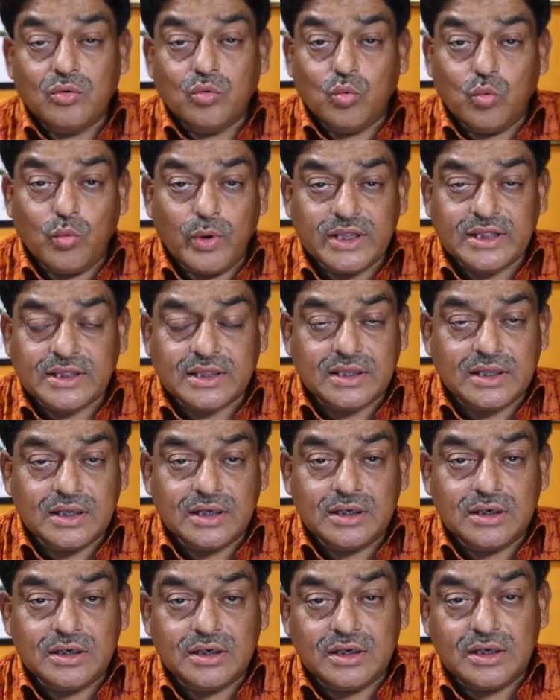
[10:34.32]
With
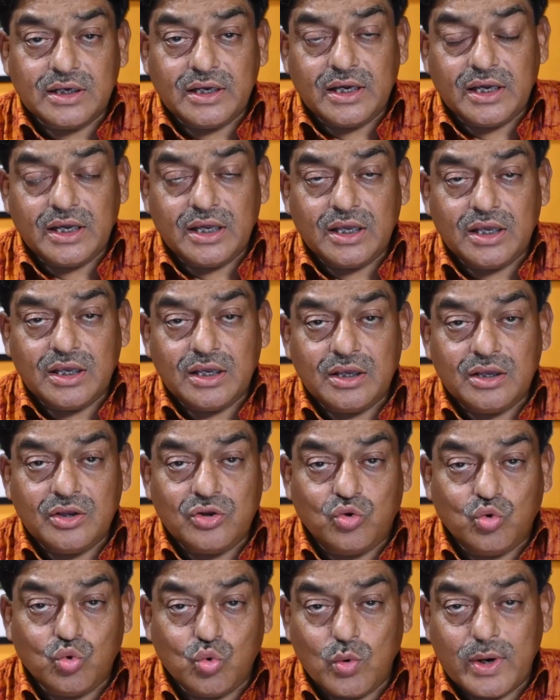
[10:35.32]

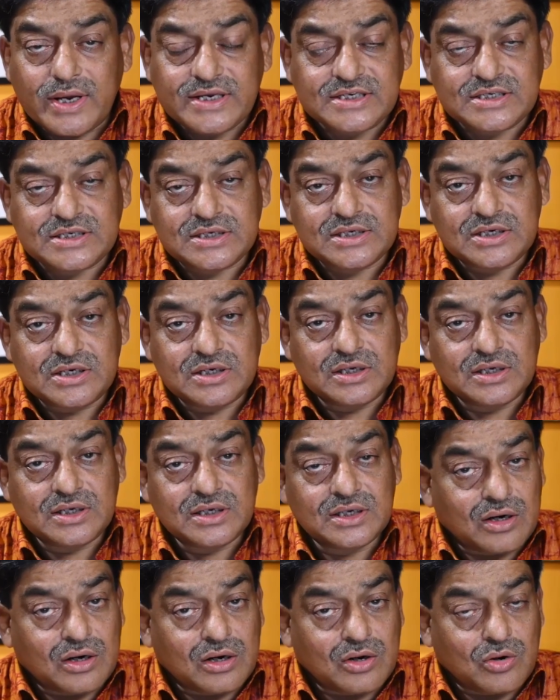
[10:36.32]
US
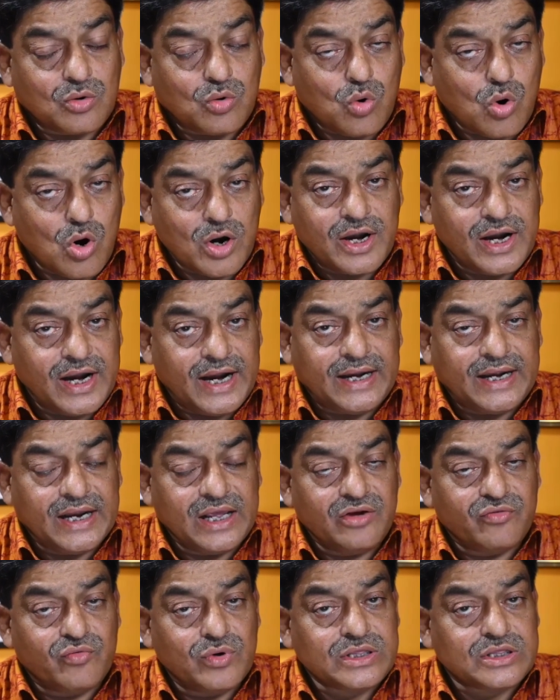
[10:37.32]

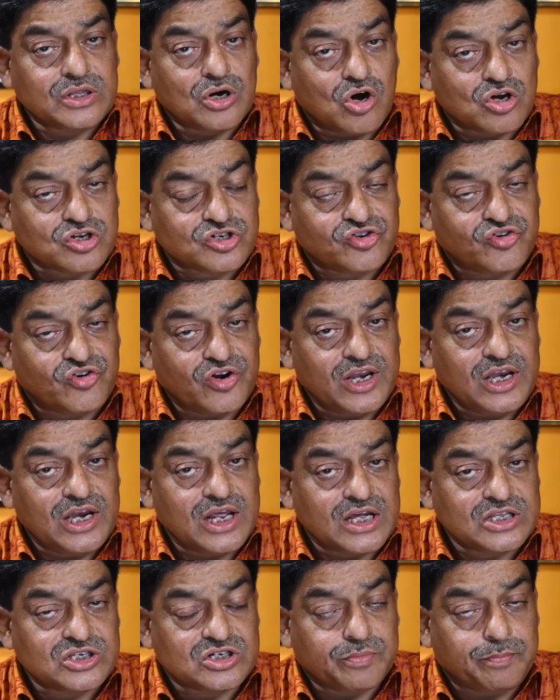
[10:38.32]
coordinating with
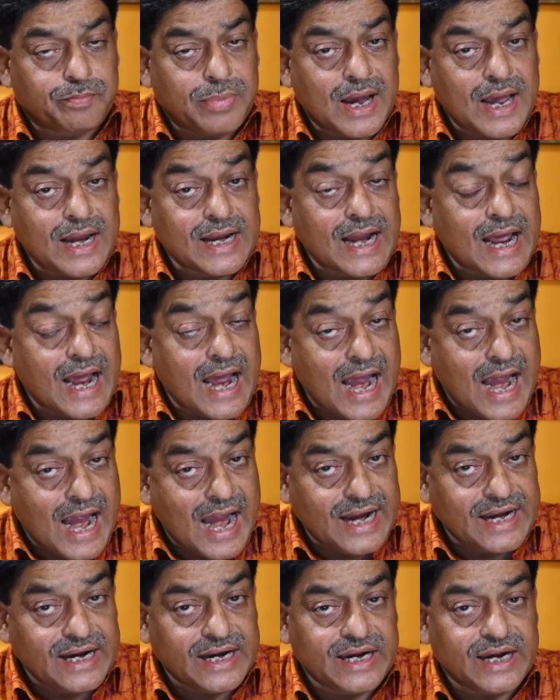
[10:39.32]
Australia, Japan
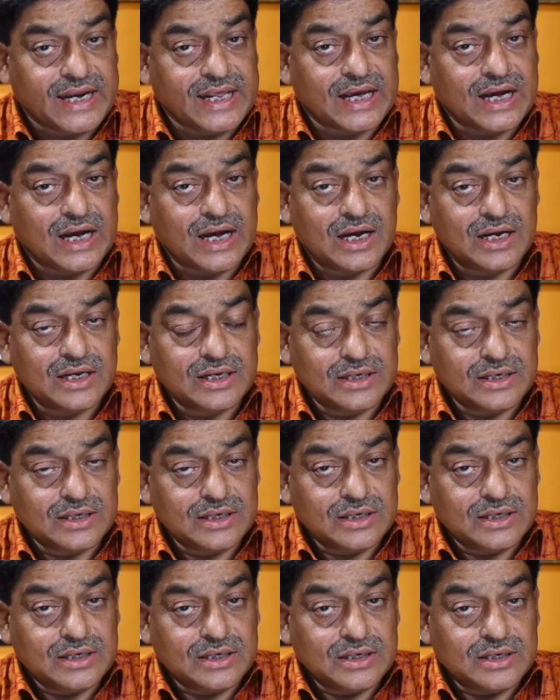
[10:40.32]
and India,
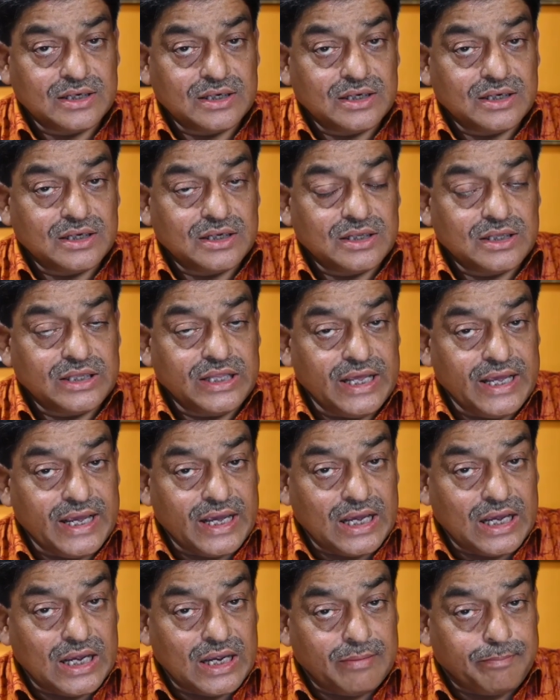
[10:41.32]
the
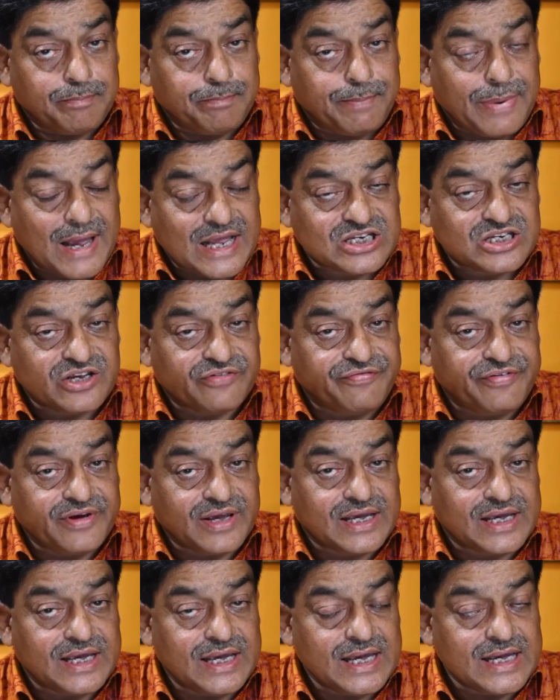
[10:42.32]
Pacific
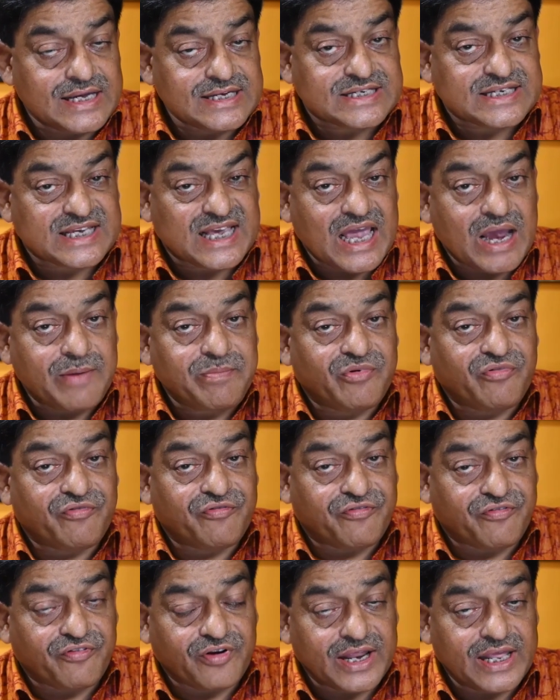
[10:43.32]
is kept
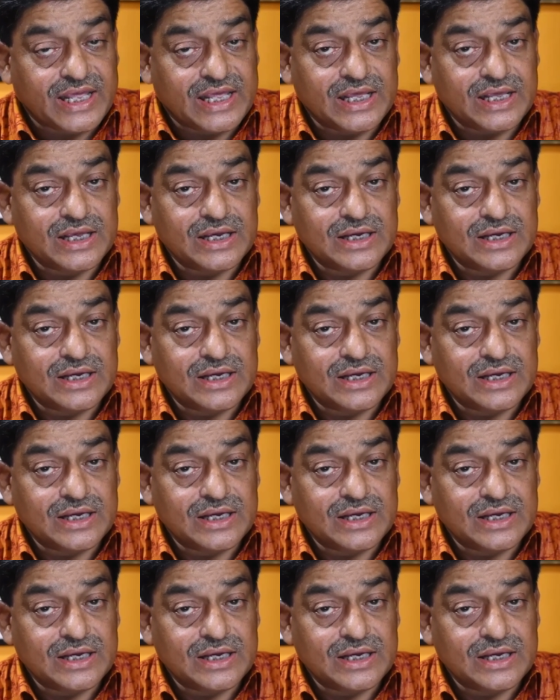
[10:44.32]
free